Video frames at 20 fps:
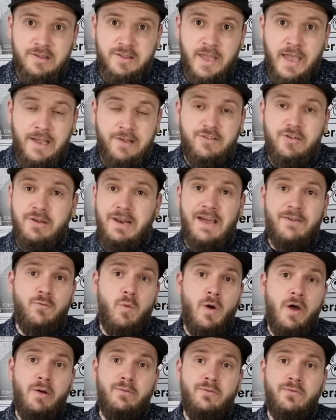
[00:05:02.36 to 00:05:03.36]
decks. You can have
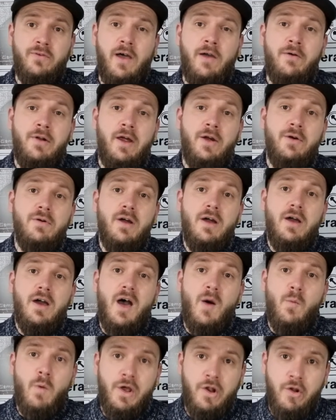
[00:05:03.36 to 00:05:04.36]
one on phono,
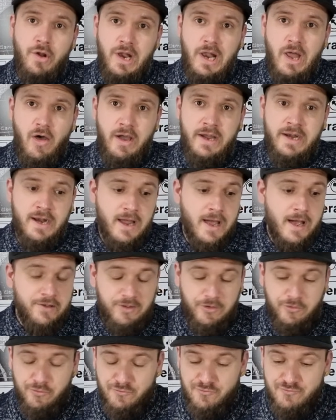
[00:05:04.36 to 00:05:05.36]
and one online.
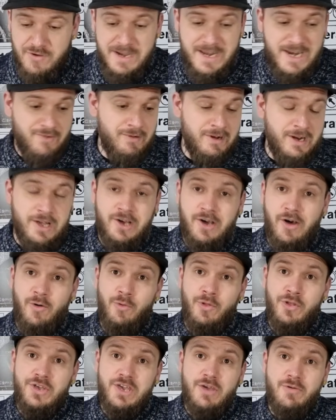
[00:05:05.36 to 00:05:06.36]
So it's really, really
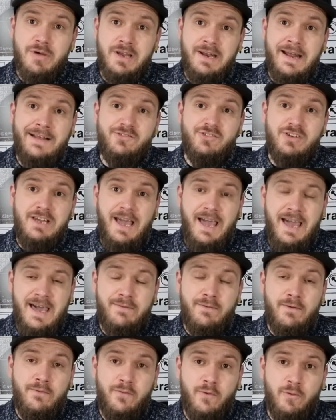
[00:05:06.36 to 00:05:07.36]
cool that you can actually
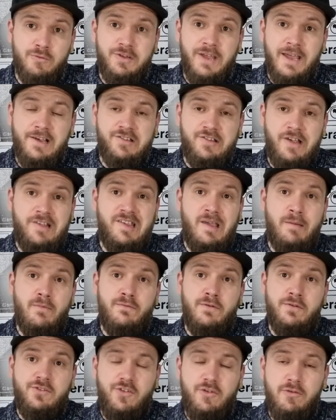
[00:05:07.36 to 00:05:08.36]
have a 4-deck setup
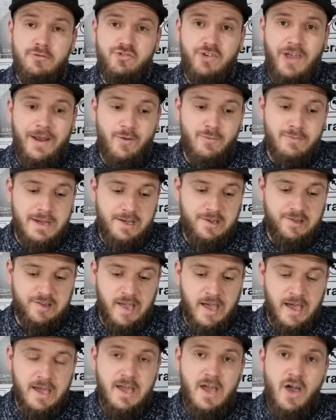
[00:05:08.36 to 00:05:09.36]
with a 2-channel
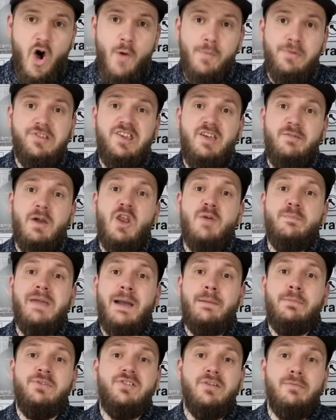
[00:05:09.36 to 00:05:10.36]
mixer. Obviously, you're going to be
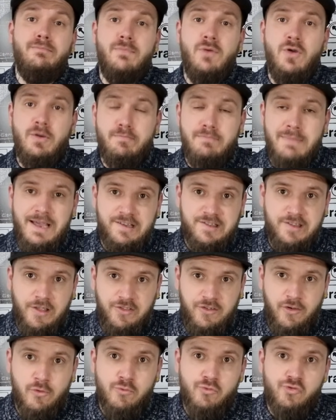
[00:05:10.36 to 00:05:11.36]
able to mix the
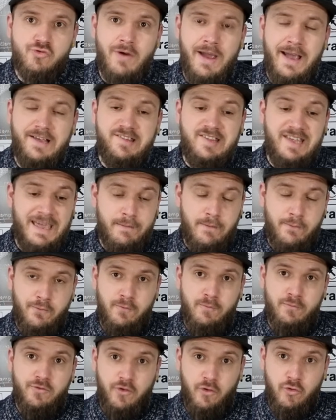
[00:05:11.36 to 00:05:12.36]
2 tracks together
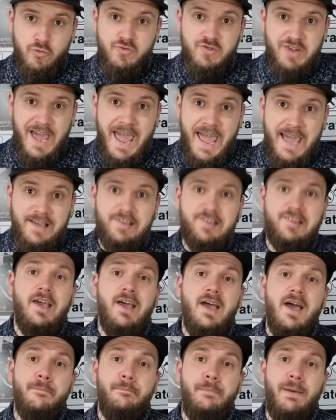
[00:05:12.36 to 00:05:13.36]
from 2 decks,
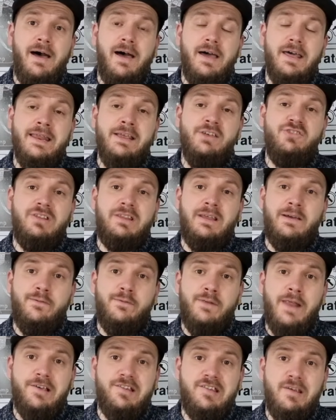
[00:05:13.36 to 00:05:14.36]
but at least you have that
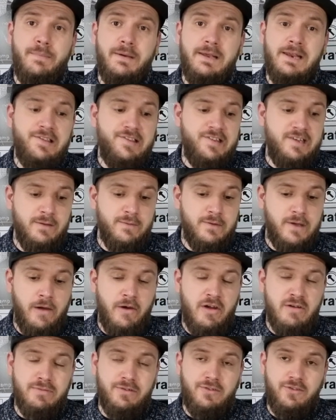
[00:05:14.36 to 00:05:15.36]
flexibility of
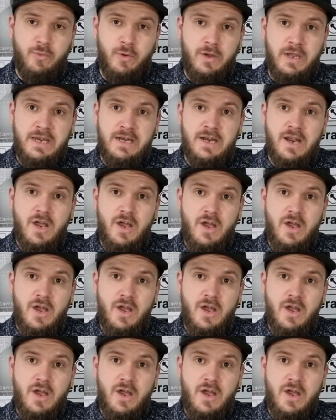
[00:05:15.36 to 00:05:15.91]
going between